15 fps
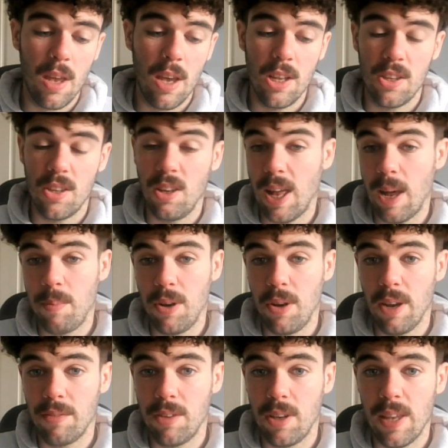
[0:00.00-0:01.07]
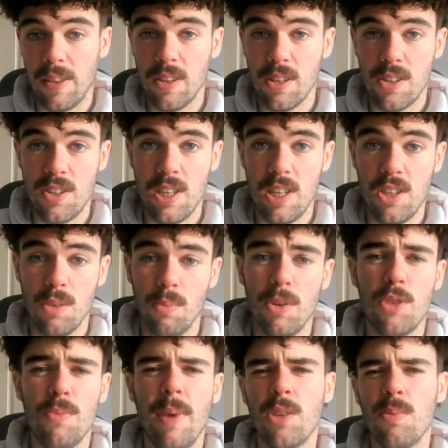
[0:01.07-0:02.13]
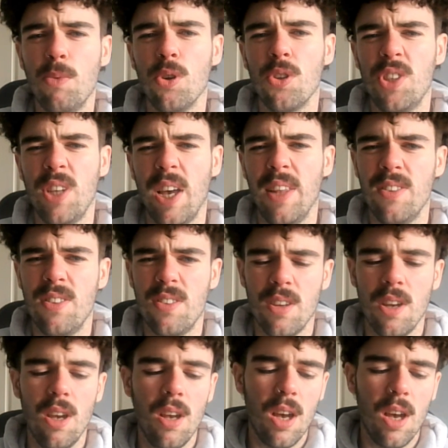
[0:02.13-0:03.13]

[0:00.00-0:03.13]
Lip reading: It'll happen after the end of the season, which makes more sense,